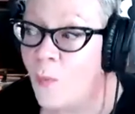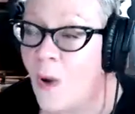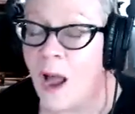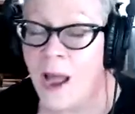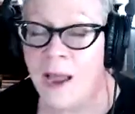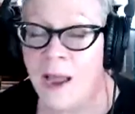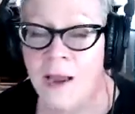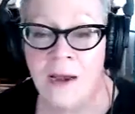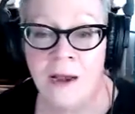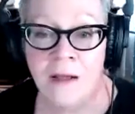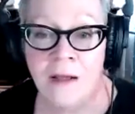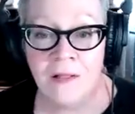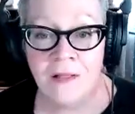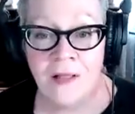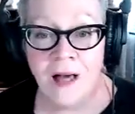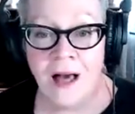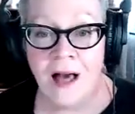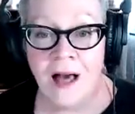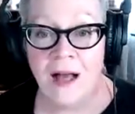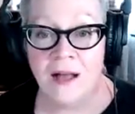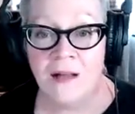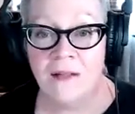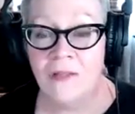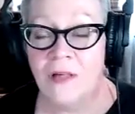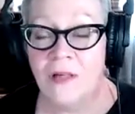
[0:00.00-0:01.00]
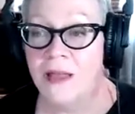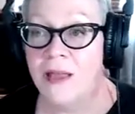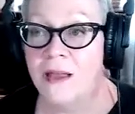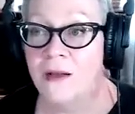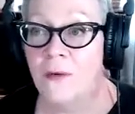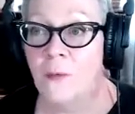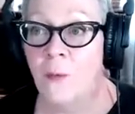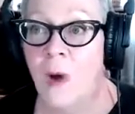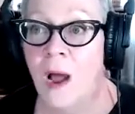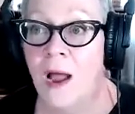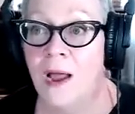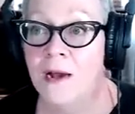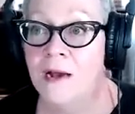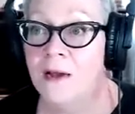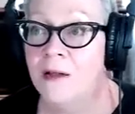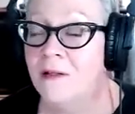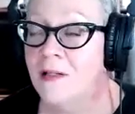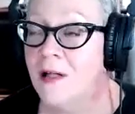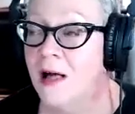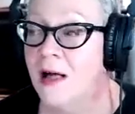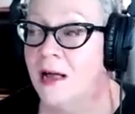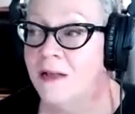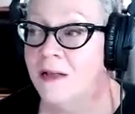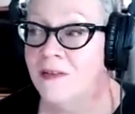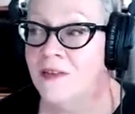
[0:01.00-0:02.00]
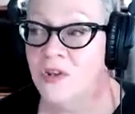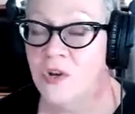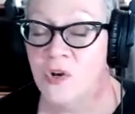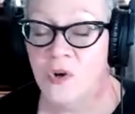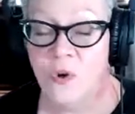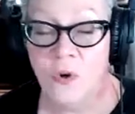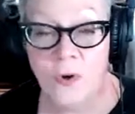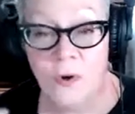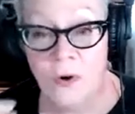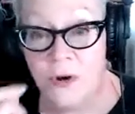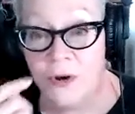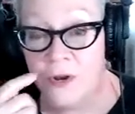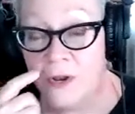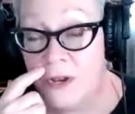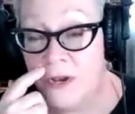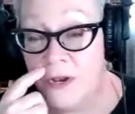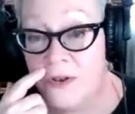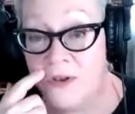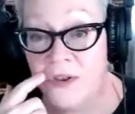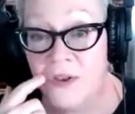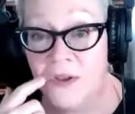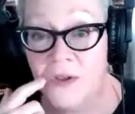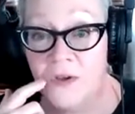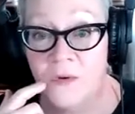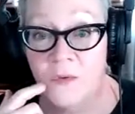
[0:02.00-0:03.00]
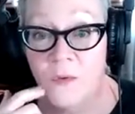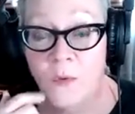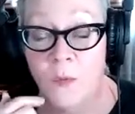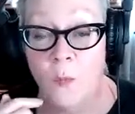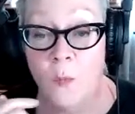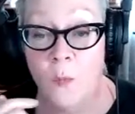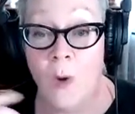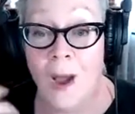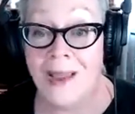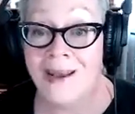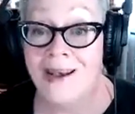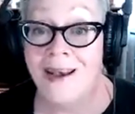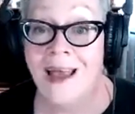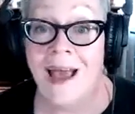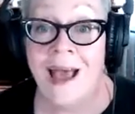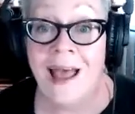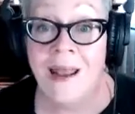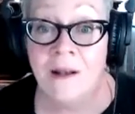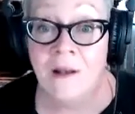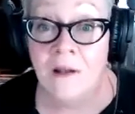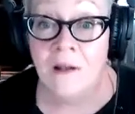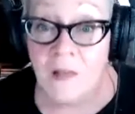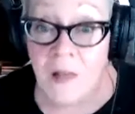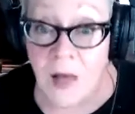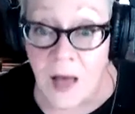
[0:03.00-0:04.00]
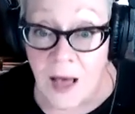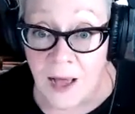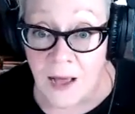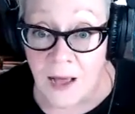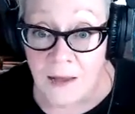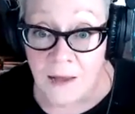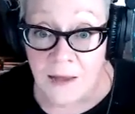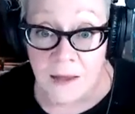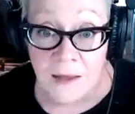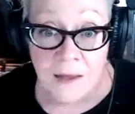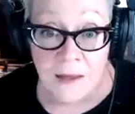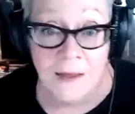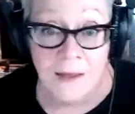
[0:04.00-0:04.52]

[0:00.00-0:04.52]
wine o'clock is turned into why not o'clock